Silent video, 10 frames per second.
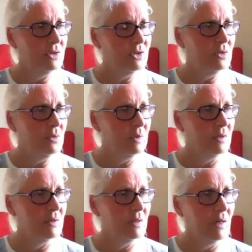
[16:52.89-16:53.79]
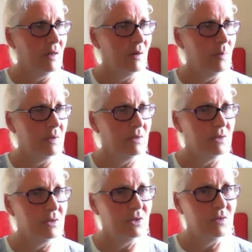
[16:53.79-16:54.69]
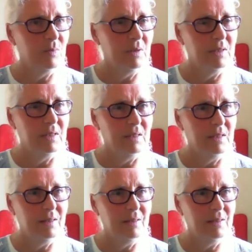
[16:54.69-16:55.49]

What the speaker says: to do with that abundance of money?